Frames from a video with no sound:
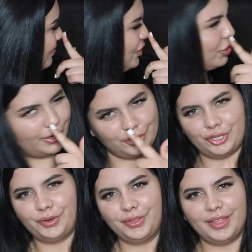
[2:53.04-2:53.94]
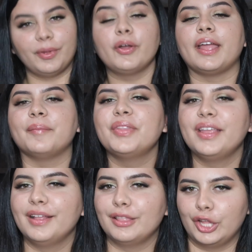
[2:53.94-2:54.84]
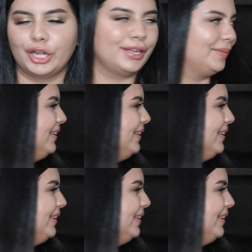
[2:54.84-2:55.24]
Should I show you them? Okay, look.